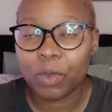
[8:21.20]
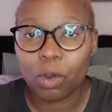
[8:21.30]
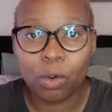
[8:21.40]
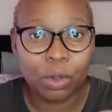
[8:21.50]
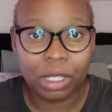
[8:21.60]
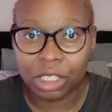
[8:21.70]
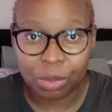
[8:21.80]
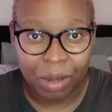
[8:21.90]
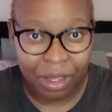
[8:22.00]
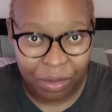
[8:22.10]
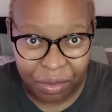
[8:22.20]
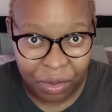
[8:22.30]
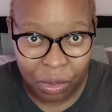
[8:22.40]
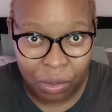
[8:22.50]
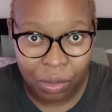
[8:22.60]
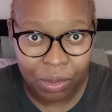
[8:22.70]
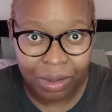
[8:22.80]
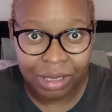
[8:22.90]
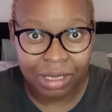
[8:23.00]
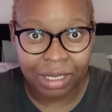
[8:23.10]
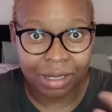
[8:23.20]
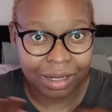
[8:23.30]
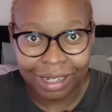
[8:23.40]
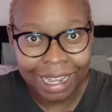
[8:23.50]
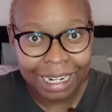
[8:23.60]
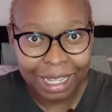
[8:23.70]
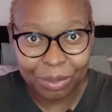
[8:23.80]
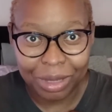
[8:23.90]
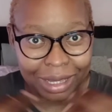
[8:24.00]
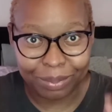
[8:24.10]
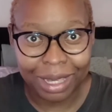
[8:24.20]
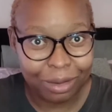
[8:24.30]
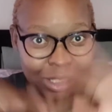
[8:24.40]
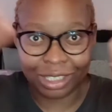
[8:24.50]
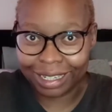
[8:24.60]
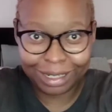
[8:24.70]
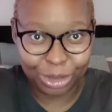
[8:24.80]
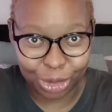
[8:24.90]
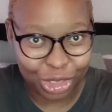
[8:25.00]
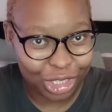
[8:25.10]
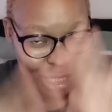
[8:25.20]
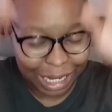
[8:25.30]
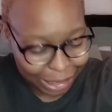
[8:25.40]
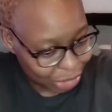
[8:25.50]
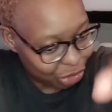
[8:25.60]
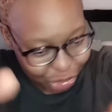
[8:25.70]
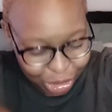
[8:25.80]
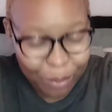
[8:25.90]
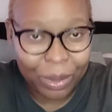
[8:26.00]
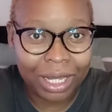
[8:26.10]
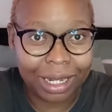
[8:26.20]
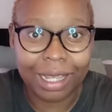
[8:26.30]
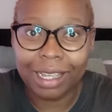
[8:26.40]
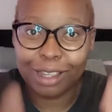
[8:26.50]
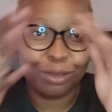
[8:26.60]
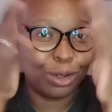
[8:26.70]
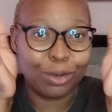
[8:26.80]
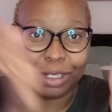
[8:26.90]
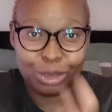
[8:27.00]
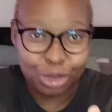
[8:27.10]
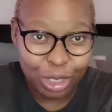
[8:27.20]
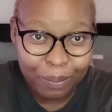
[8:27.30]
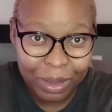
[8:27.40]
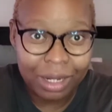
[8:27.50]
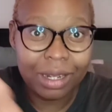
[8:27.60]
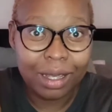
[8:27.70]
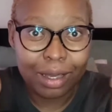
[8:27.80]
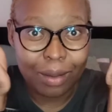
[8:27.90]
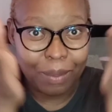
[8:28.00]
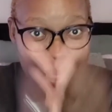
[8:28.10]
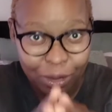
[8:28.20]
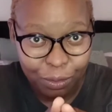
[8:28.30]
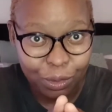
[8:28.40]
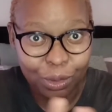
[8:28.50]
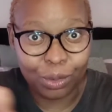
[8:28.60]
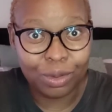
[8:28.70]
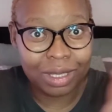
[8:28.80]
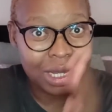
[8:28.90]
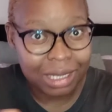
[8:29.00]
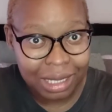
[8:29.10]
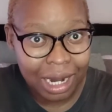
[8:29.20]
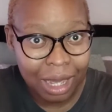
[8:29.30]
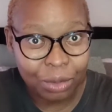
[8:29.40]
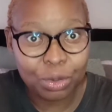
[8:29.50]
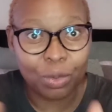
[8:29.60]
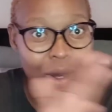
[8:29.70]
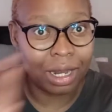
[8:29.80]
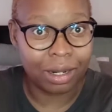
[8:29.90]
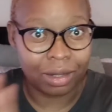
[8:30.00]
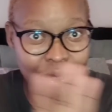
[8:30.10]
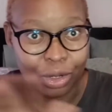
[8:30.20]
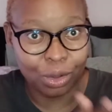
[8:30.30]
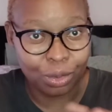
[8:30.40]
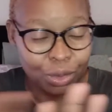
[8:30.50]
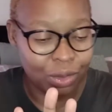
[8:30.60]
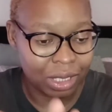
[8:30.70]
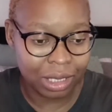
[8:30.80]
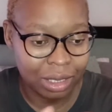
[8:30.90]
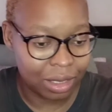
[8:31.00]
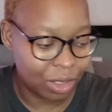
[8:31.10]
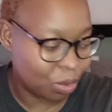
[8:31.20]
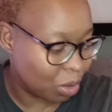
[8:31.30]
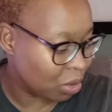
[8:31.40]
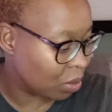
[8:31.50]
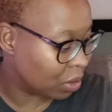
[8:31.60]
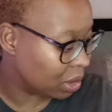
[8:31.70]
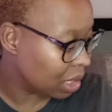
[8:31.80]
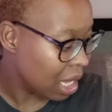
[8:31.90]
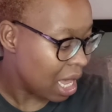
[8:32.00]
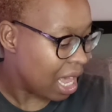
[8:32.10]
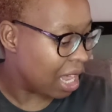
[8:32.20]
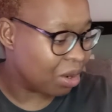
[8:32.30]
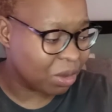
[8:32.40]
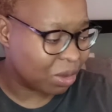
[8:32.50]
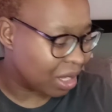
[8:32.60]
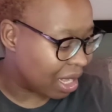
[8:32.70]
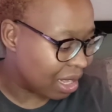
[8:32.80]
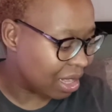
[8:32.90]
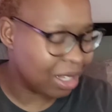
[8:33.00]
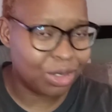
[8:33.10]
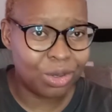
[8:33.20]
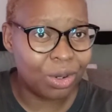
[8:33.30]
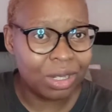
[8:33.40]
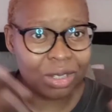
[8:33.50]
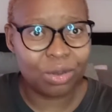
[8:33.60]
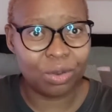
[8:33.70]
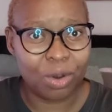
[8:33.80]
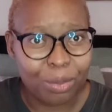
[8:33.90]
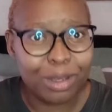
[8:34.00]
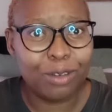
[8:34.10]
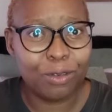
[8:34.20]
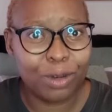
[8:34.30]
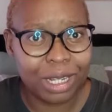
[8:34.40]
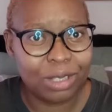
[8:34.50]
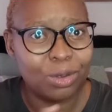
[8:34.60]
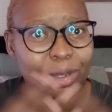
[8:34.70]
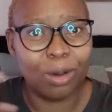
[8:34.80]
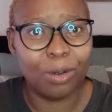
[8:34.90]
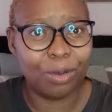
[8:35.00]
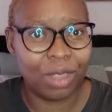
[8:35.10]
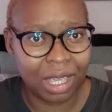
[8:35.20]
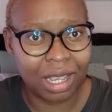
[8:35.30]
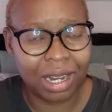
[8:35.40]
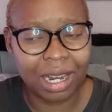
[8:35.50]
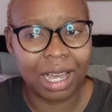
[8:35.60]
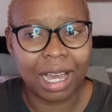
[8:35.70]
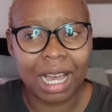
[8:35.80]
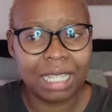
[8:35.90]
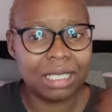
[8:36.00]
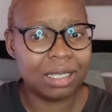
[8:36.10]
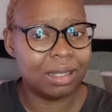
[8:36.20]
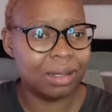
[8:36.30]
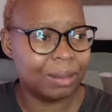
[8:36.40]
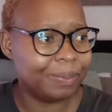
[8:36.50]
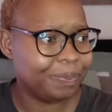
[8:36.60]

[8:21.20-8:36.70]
Or you can just buy a few. Unlike me, I was ready to just like jump in. If you're not ready to jump in, buy a few, test it out while using disposables. And also the other thing is, you don't need to commit fully to the whole thing. Like, I still